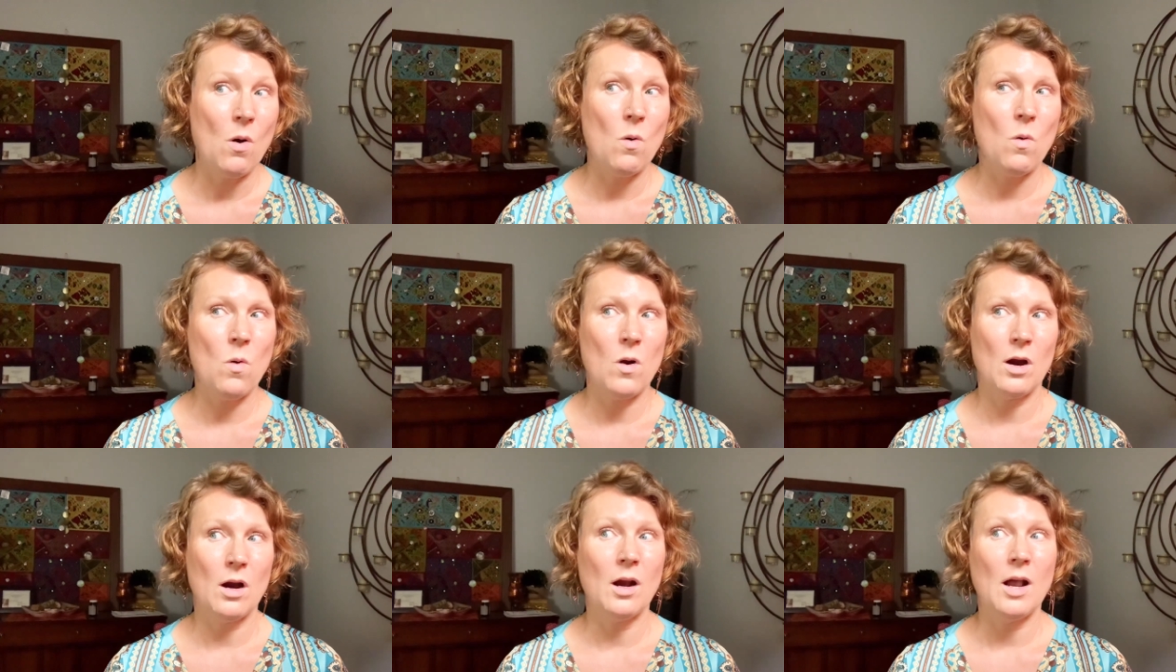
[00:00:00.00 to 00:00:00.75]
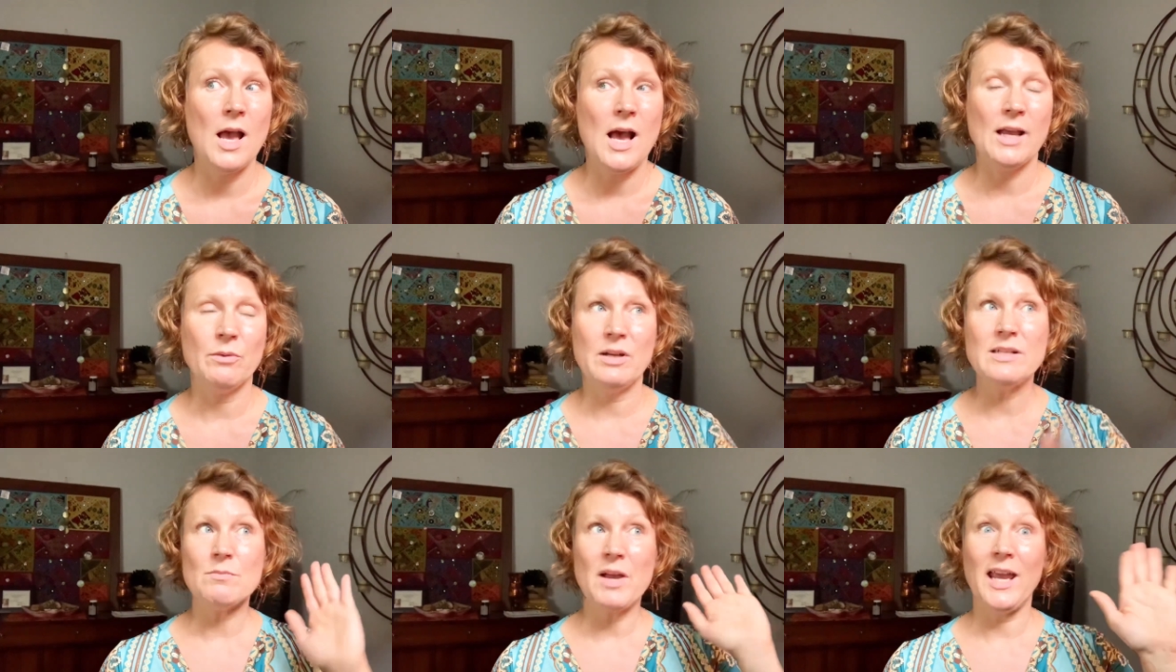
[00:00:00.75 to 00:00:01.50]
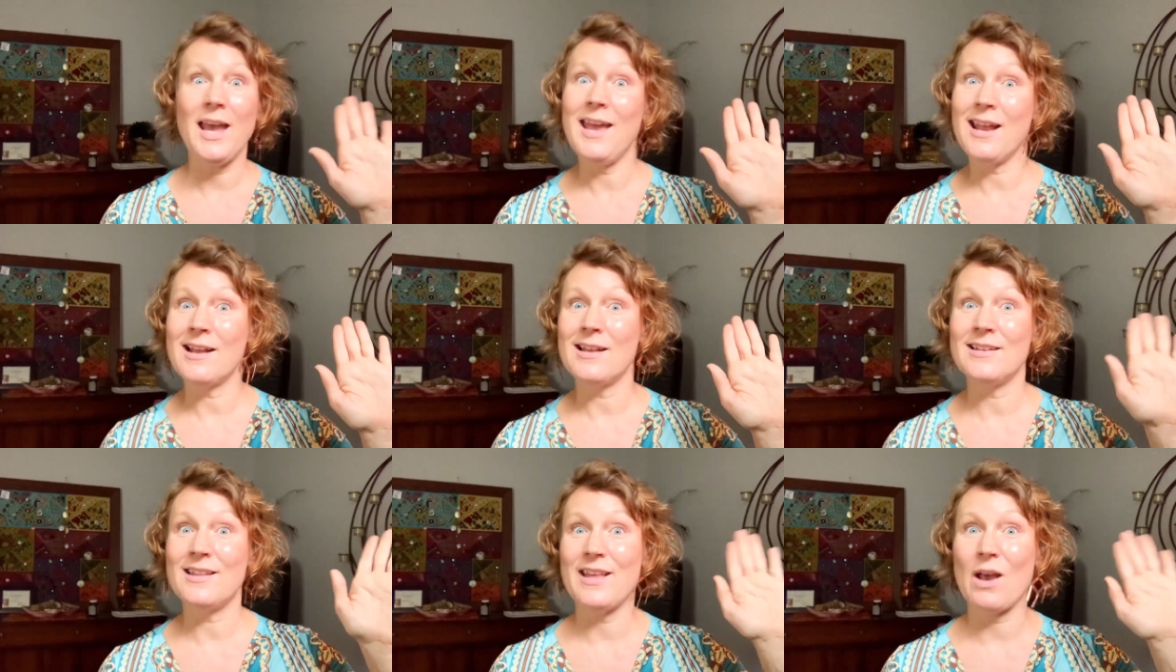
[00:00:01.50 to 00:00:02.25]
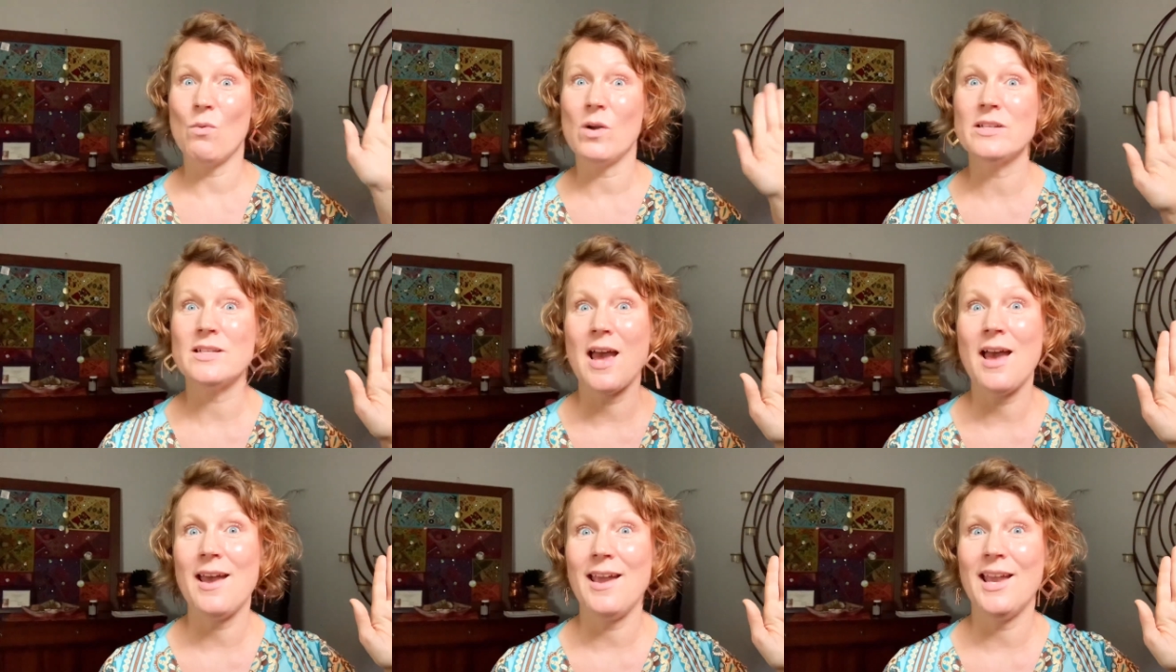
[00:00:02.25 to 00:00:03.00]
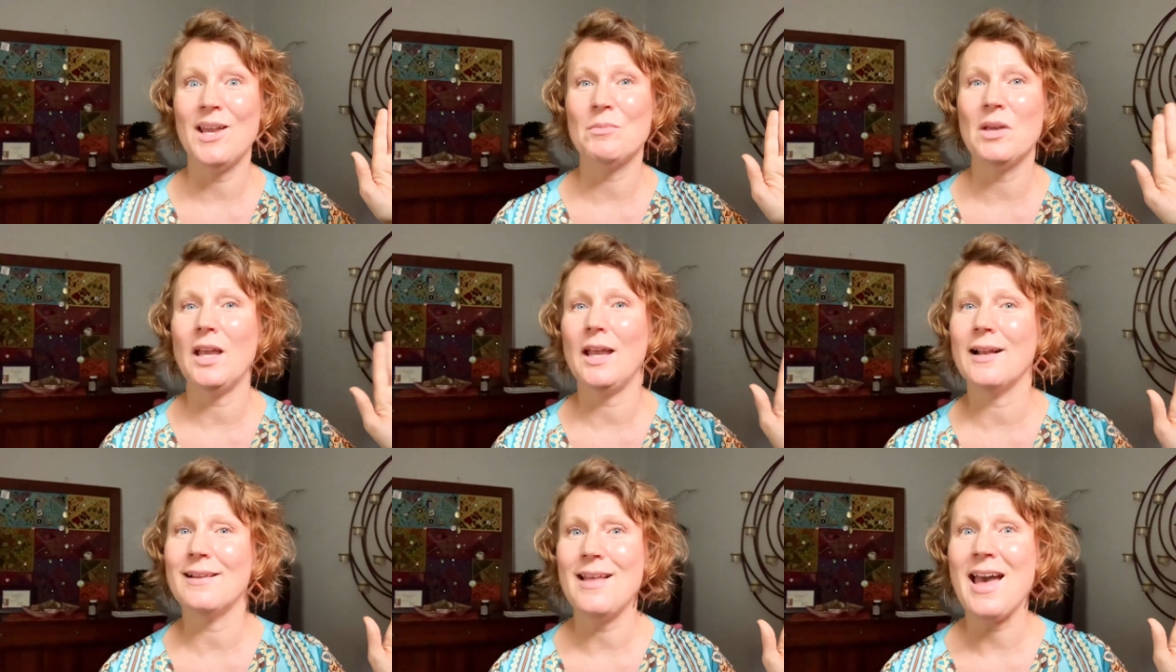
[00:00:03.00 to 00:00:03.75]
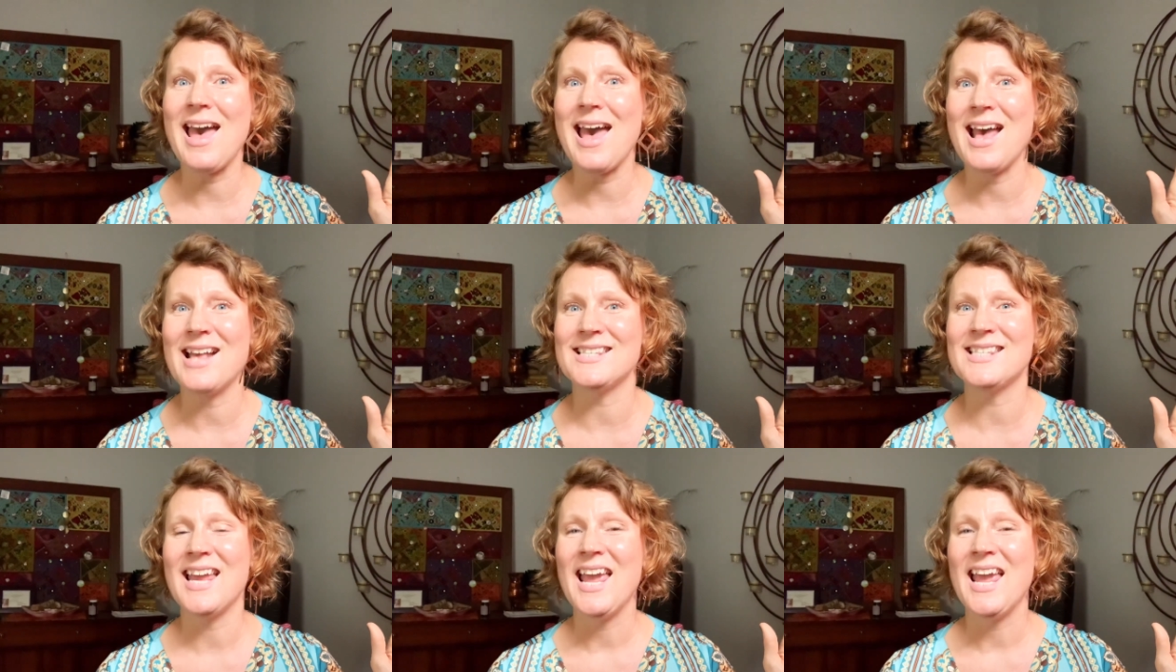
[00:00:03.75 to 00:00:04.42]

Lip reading: or I raised my hand that one time in class